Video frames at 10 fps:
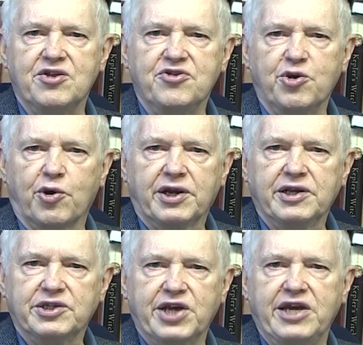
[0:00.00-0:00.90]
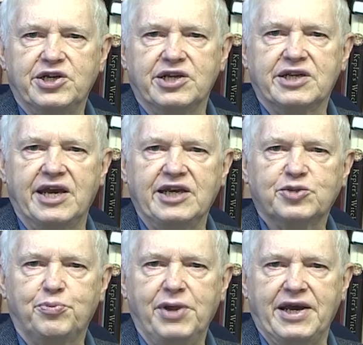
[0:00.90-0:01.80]
the organization
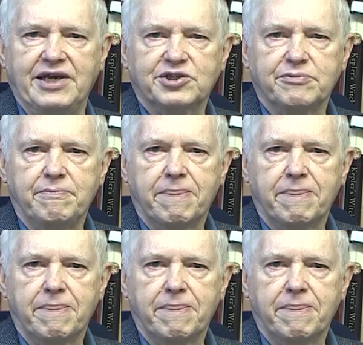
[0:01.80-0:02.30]
takes place.